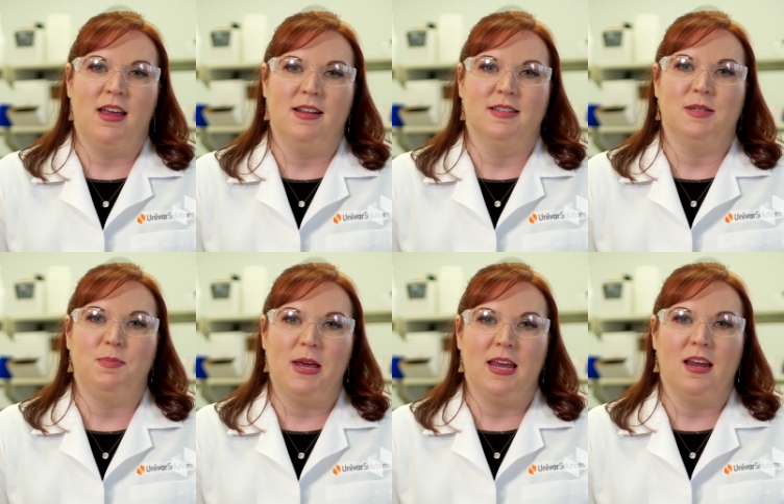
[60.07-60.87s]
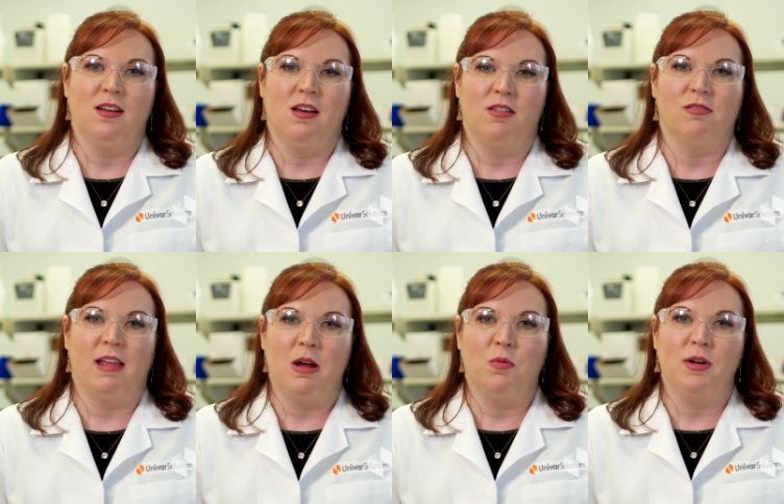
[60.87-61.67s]
and speaking another
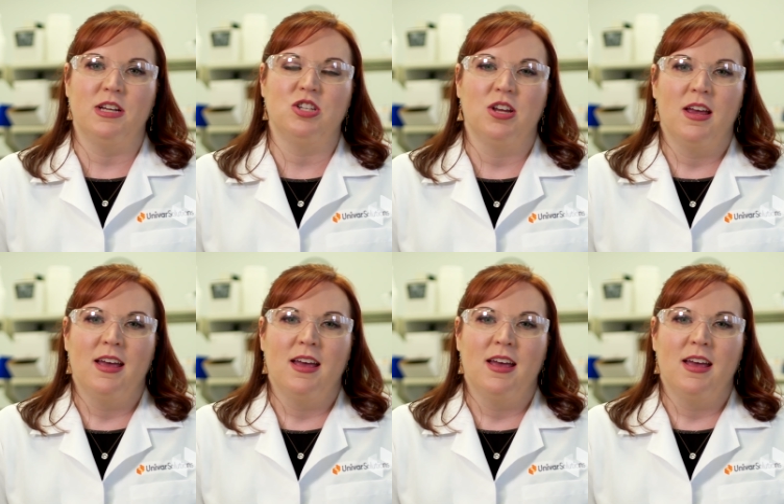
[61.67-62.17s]
language.